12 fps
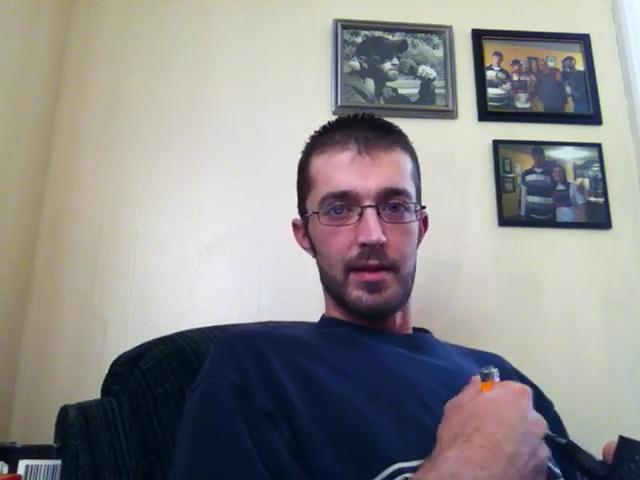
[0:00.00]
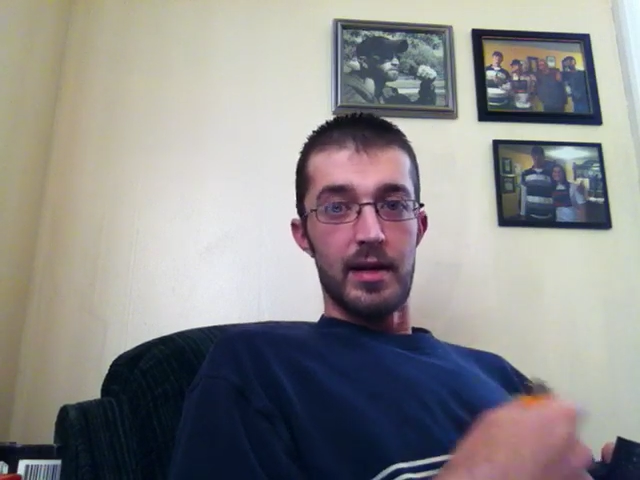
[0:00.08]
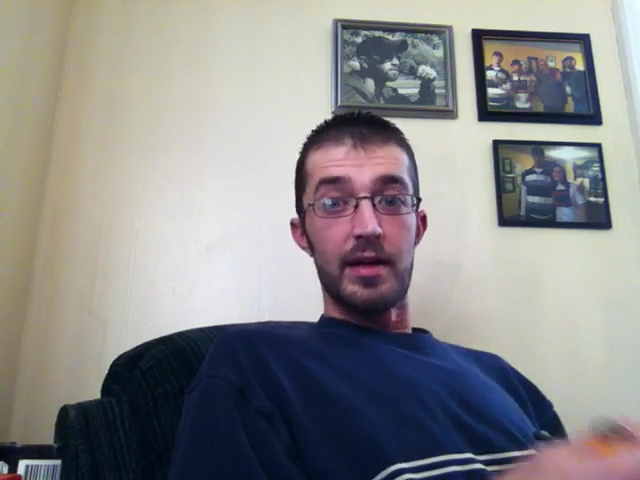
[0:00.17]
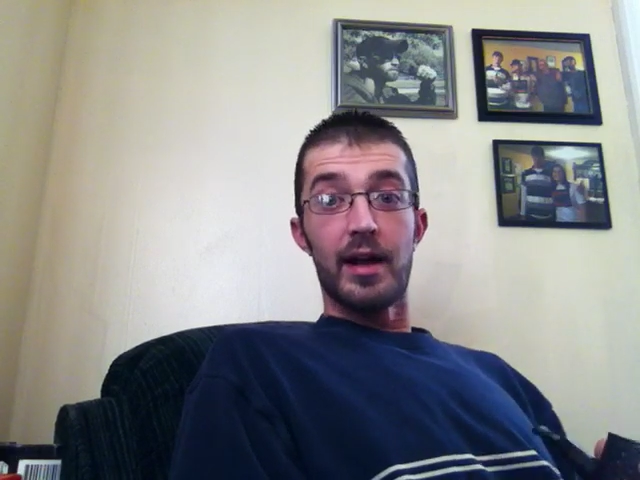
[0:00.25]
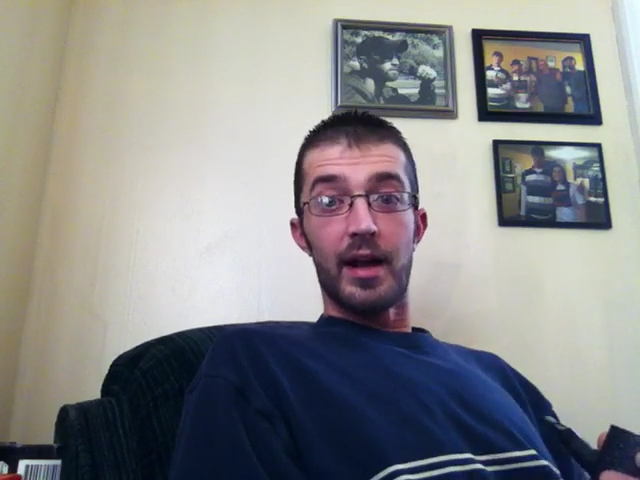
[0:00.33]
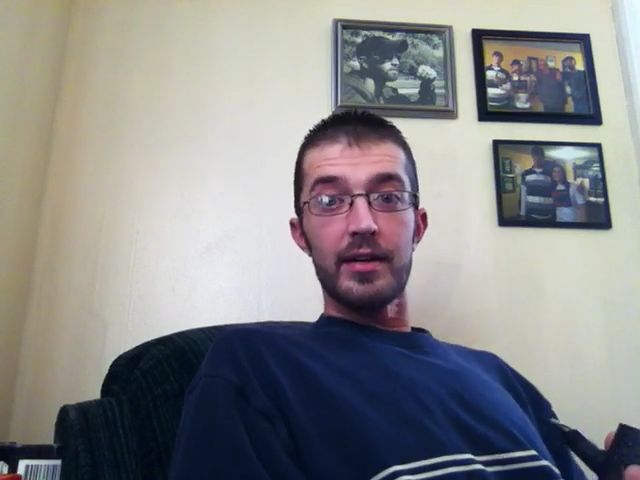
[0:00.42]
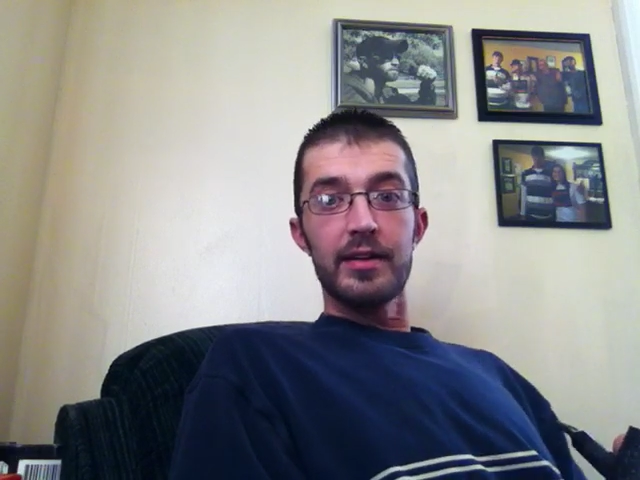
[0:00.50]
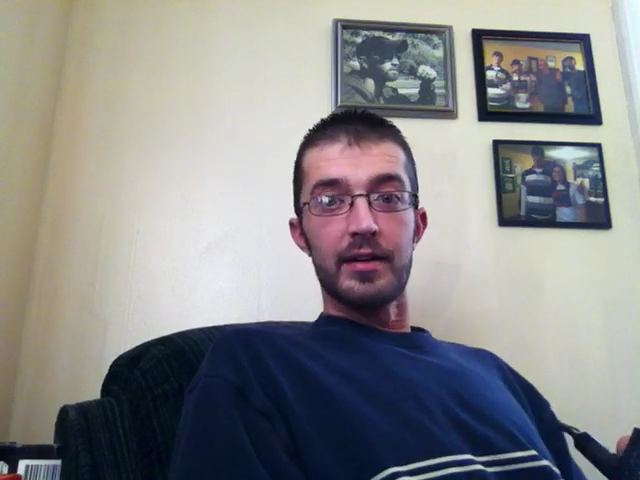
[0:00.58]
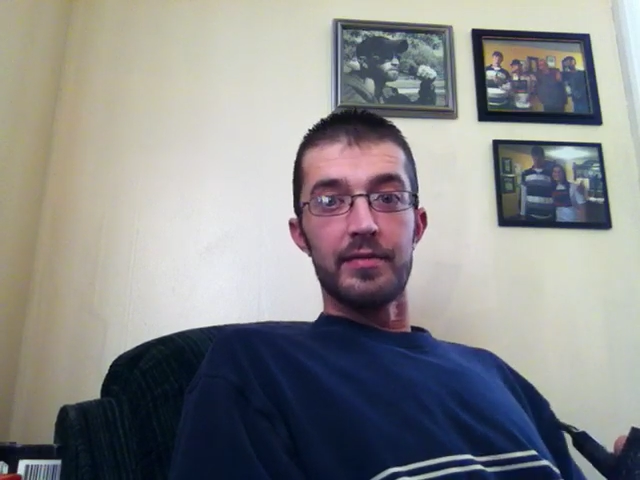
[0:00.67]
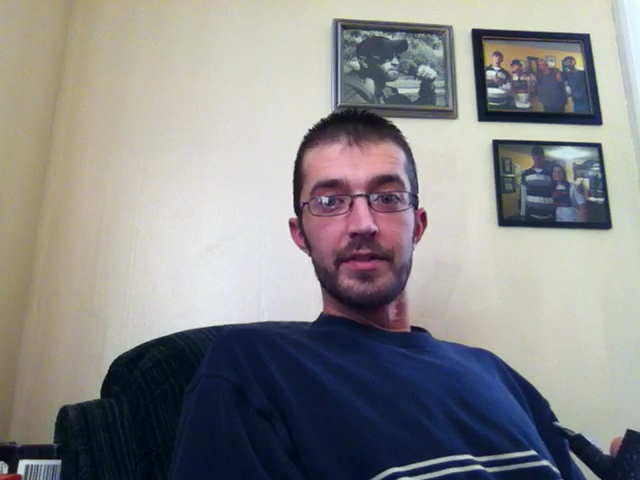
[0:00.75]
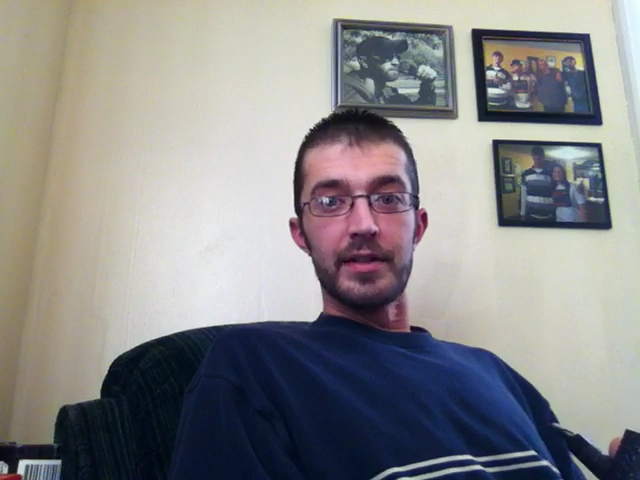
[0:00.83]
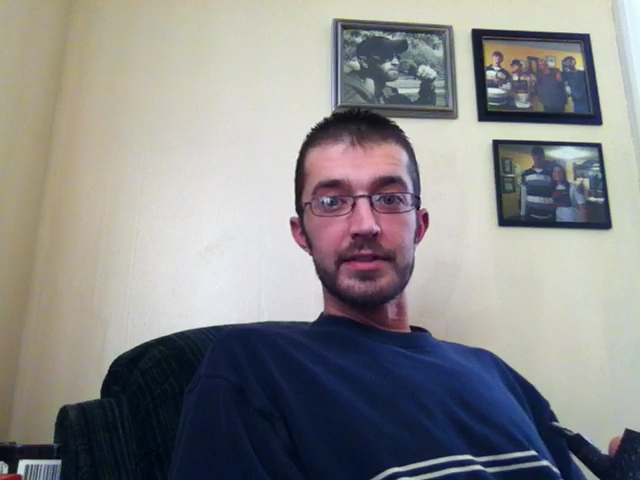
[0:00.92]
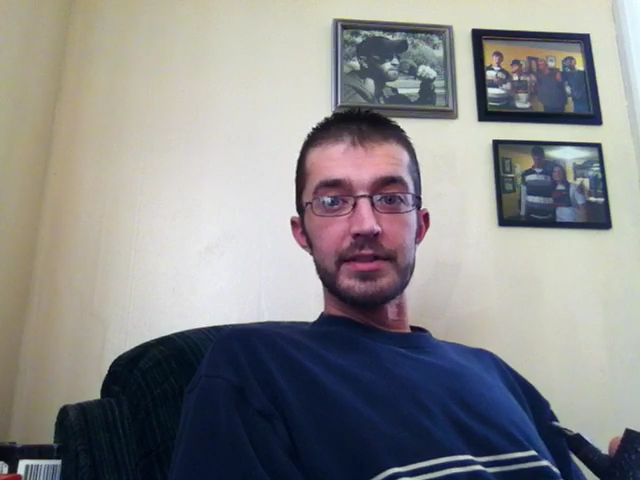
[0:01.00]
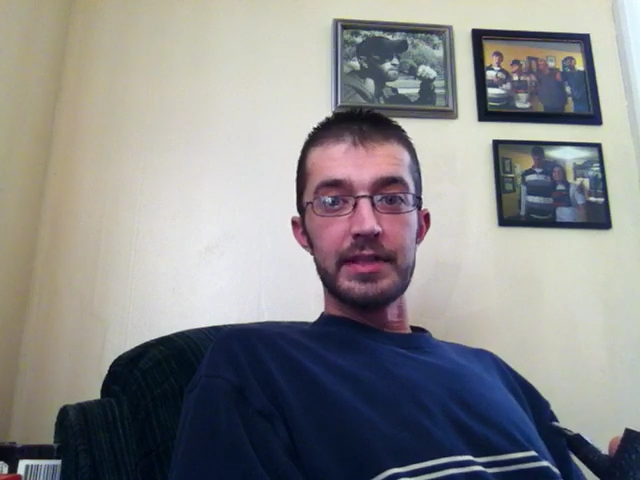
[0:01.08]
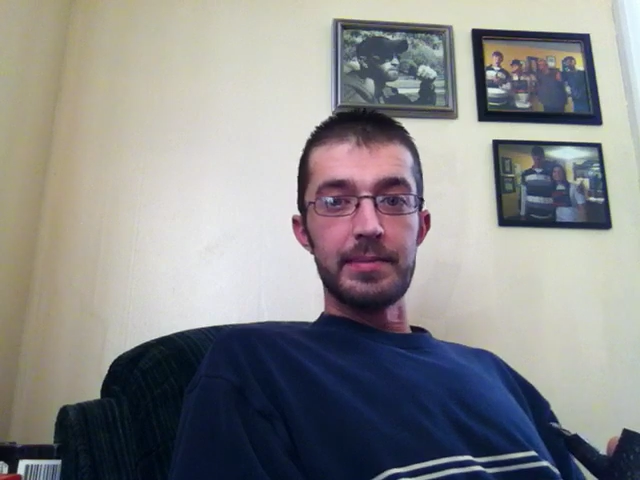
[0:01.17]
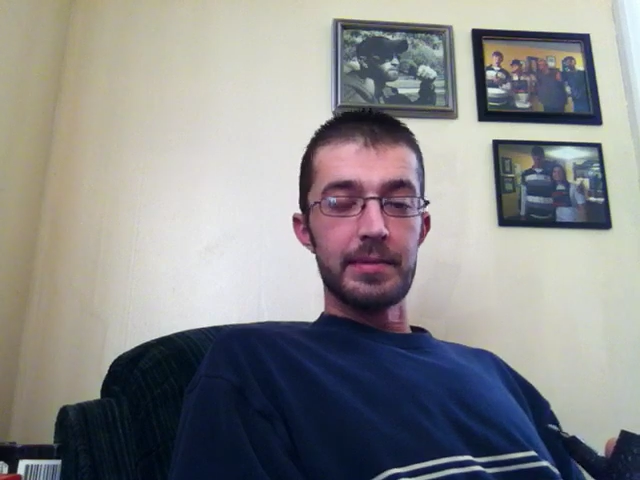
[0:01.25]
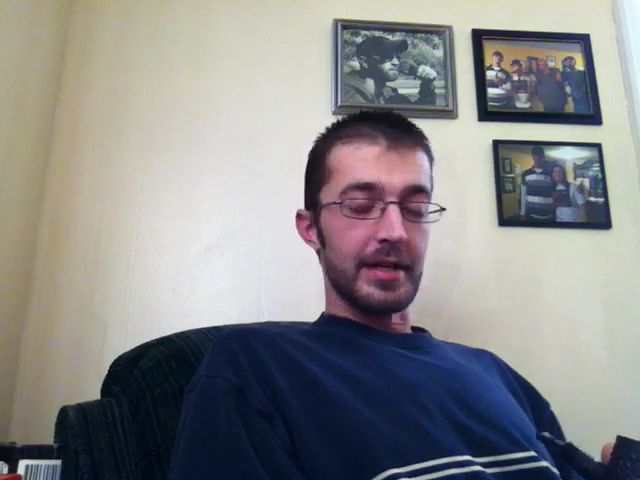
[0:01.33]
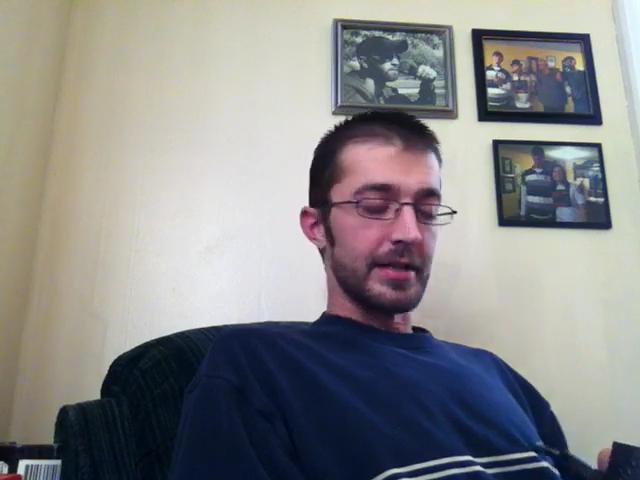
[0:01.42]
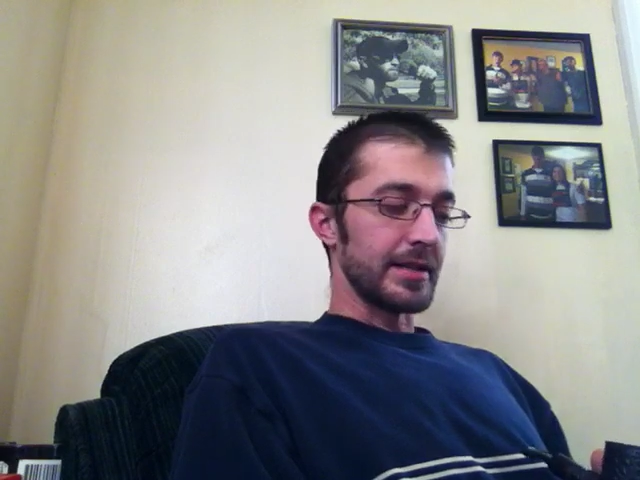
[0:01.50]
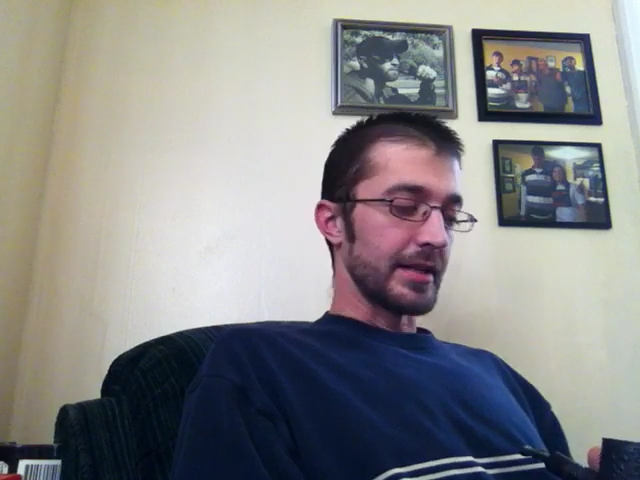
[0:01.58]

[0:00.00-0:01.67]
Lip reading: And then I could have fell asleep in that